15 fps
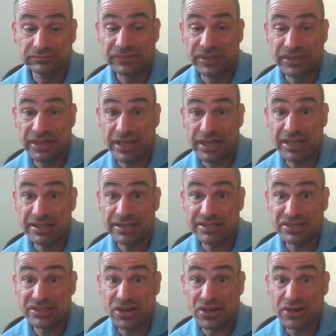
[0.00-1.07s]
And AI
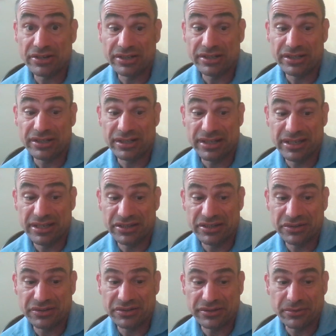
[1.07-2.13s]
started a
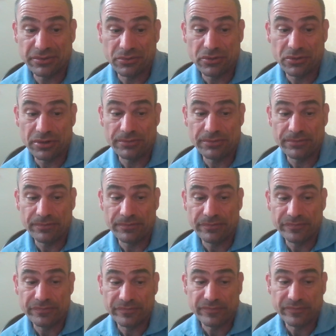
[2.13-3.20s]
nuclear war.
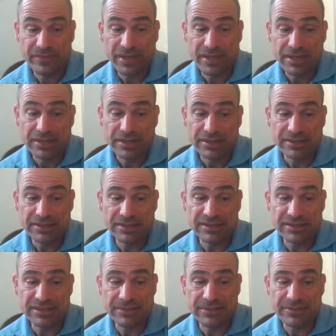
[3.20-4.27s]
This
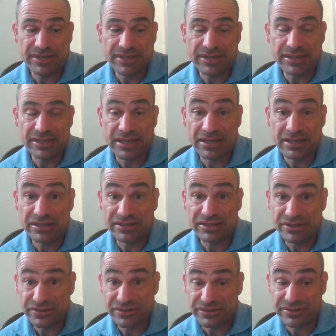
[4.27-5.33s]
is something that
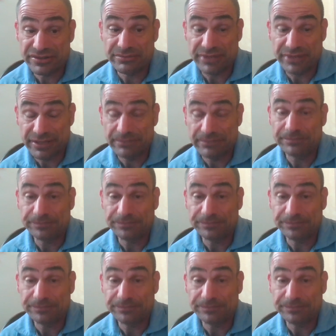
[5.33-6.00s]
concerns me.